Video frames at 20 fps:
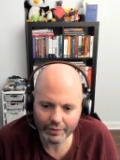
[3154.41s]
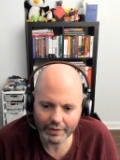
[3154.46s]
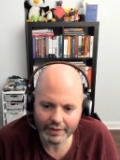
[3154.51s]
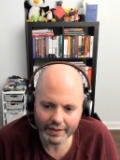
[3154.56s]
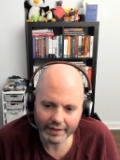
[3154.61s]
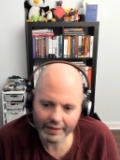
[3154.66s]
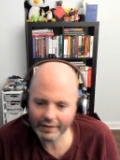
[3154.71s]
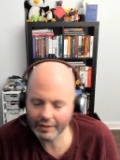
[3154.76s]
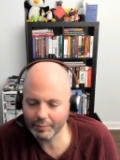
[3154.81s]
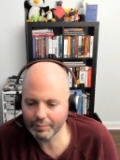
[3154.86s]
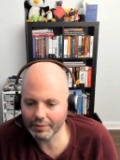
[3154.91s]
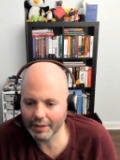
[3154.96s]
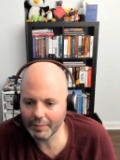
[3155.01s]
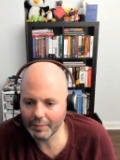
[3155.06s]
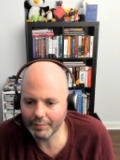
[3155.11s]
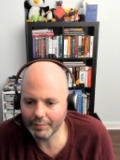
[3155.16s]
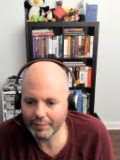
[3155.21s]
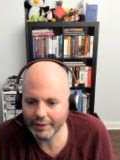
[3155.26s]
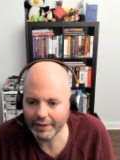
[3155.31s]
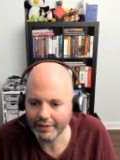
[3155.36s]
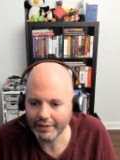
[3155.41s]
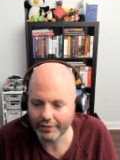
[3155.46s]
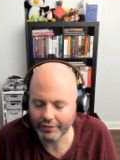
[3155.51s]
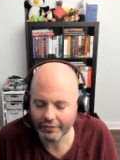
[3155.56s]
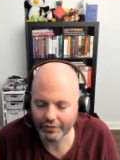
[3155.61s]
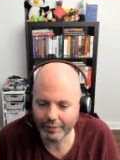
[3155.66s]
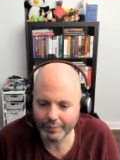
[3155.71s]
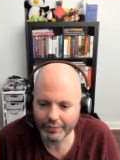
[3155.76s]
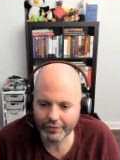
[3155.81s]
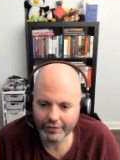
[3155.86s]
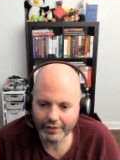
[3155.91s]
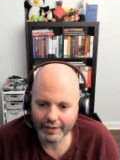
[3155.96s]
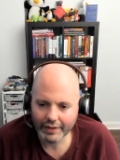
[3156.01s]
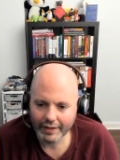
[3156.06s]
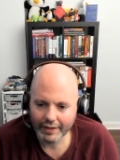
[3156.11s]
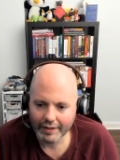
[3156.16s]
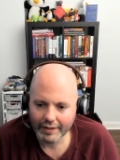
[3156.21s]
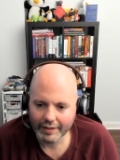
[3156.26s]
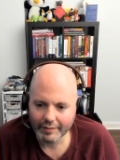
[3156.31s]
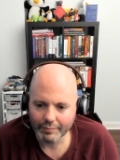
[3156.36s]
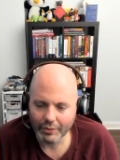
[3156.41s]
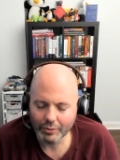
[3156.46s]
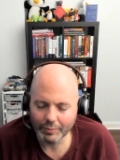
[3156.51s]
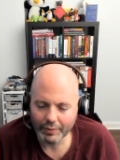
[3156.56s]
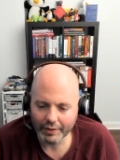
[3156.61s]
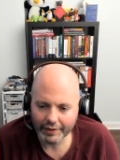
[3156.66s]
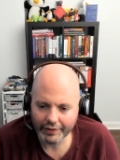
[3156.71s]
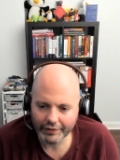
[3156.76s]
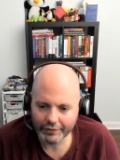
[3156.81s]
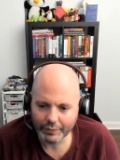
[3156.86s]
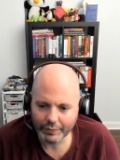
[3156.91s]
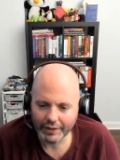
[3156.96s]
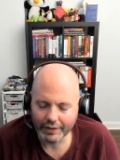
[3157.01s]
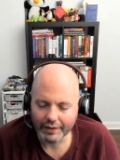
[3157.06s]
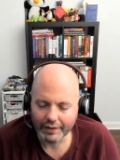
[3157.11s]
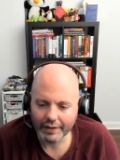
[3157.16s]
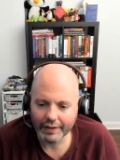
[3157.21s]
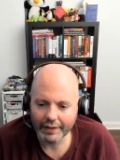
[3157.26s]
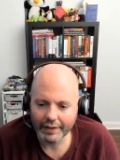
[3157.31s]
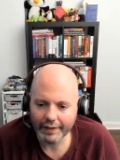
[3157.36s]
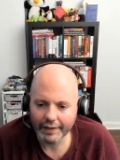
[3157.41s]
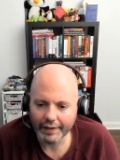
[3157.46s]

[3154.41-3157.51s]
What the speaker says: and then it'll probably disrupt mobile as well.